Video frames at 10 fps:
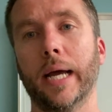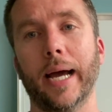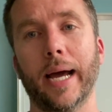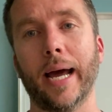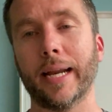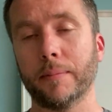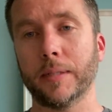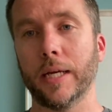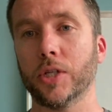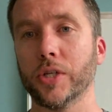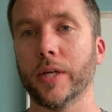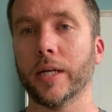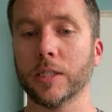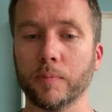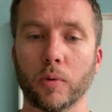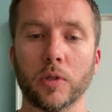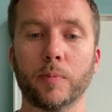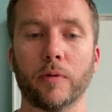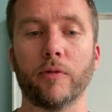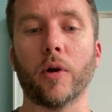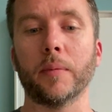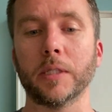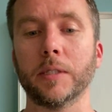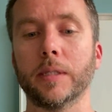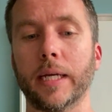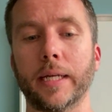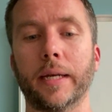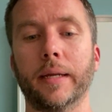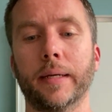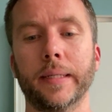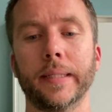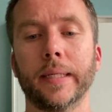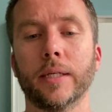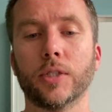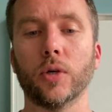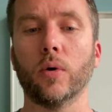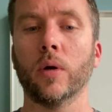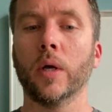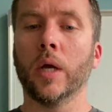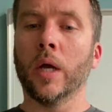adaptation in a sports performance setting. So